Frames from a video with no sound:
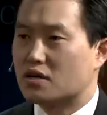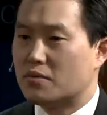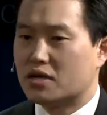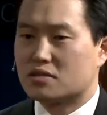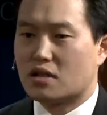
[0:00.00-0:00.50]
It
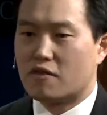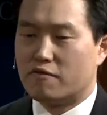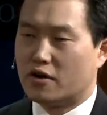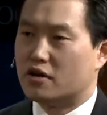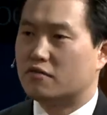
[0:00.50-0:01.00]
makes life
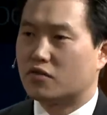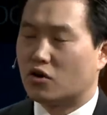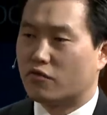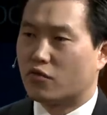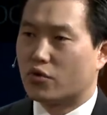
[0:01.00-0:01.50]
very
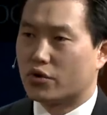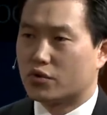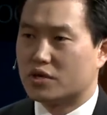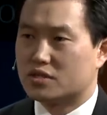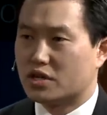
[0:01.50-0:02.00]
difficult for North
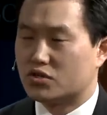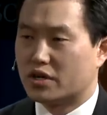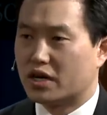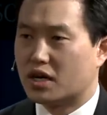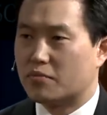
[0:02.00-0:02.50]
Korean state
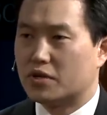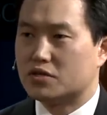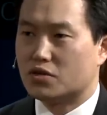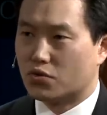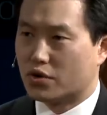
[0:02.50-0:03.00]
trading
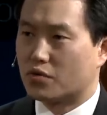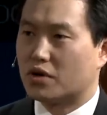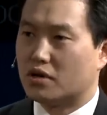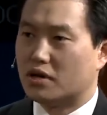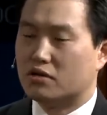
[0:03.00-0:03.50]
companies and North
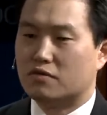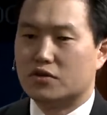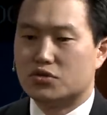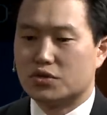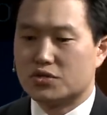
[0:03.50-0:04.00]
Korean
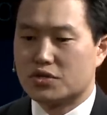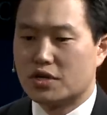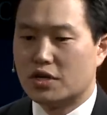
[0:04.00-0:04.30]
individuals